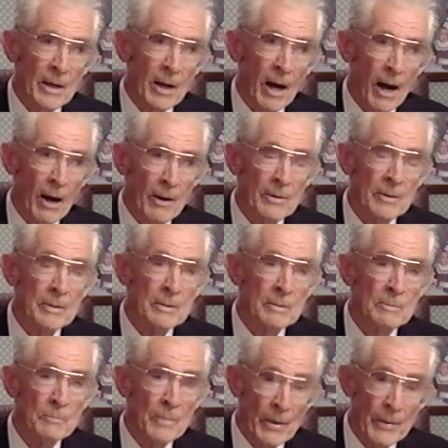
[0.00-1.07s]
are
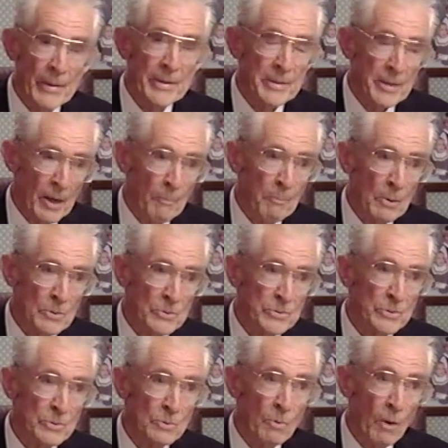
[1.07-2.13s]
married couples
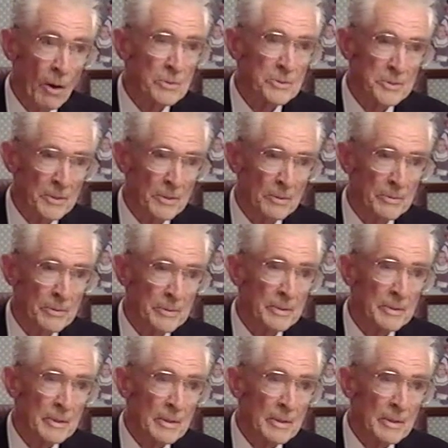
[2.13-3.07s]
who want children